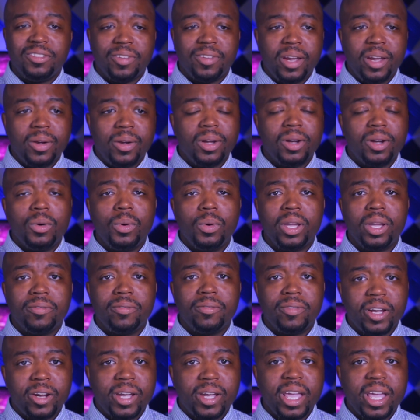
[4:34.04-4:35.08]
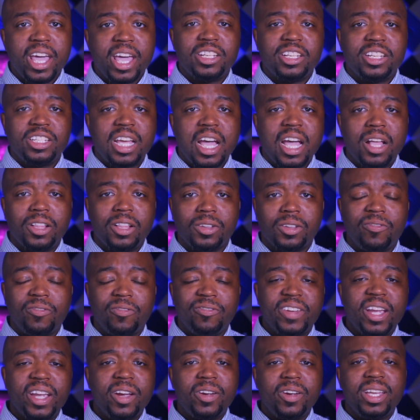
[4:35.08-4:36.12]
very quick, very agile,
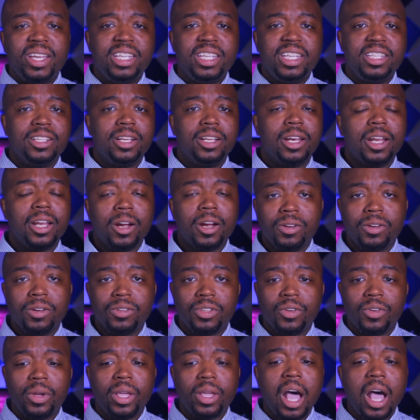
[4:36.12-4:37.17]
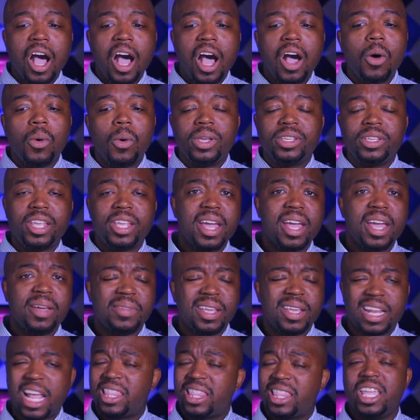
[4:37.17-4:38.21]
very easy to learn. So it always had
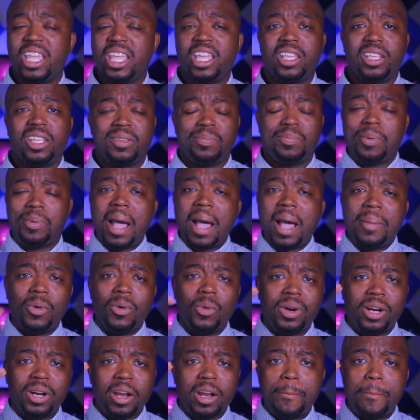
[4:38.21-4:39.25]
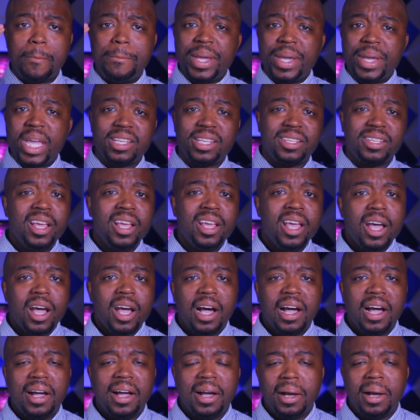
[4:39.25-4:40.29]
that. I think it's probably one of the best,
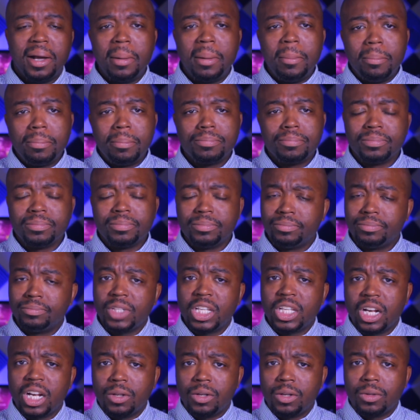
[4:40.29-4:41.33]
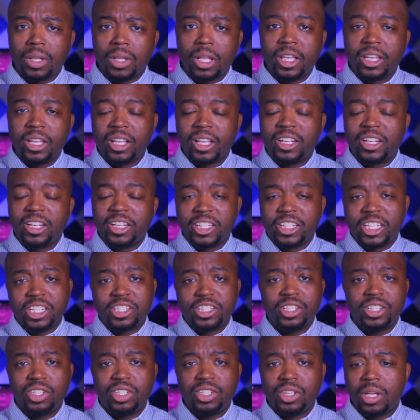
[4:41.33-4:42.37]
um, you know, in, in
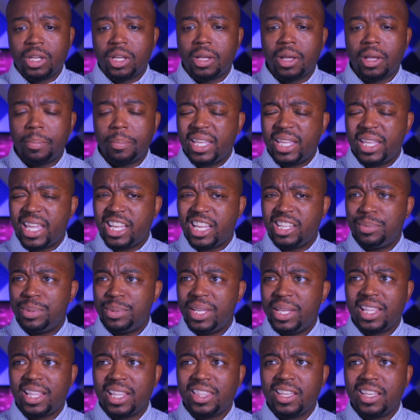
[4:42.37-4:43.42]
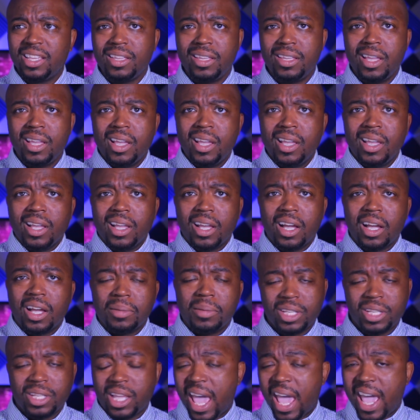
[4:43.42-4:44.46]
addition to PHP, uh, I think,
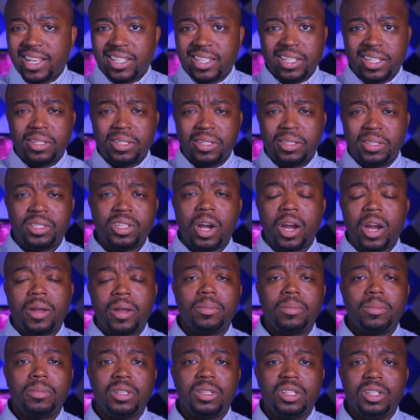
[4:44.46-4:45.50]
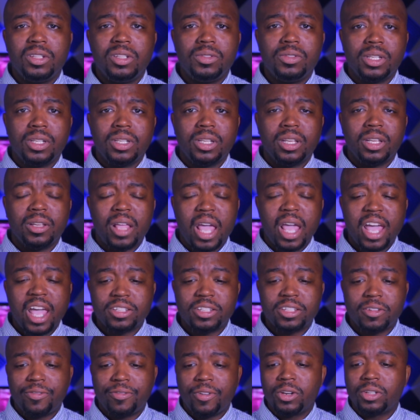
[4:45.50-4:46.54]
um, to actually start using
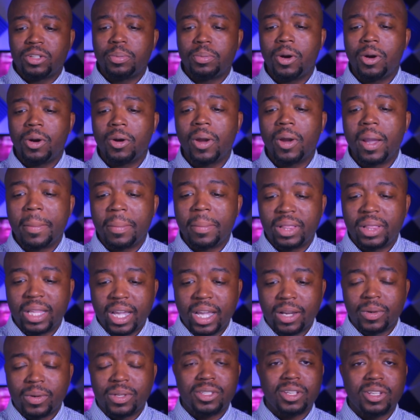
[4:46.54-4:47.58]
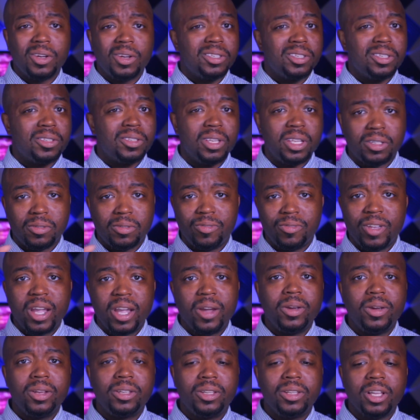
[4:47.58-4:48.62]
as a first program. It's, it's
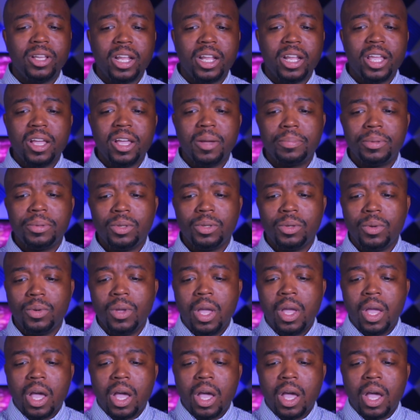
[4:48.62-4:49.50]
very going to help you